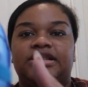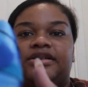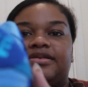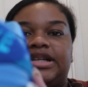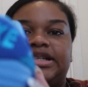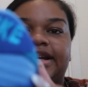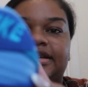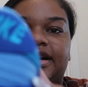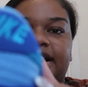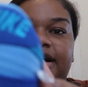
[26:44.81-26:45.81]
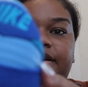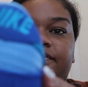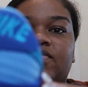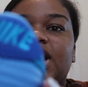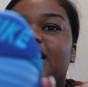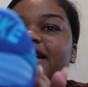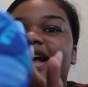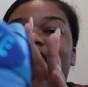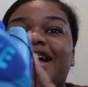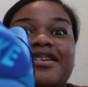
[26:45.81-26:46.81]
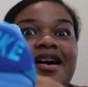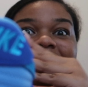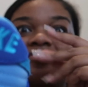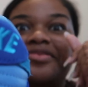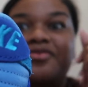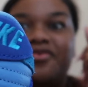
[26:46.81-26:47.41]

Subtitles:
little details right here. Like, y'all, I don't want